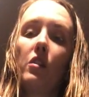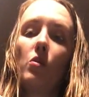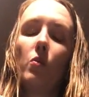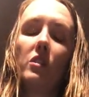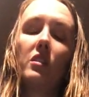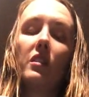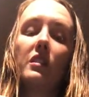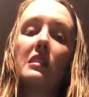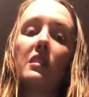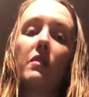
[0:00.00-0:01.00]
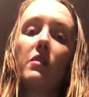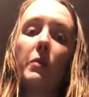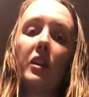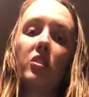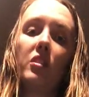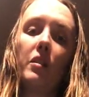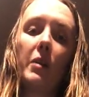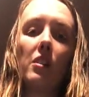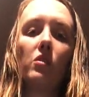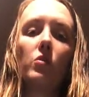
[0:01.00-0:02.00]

you want to at least give the patient about a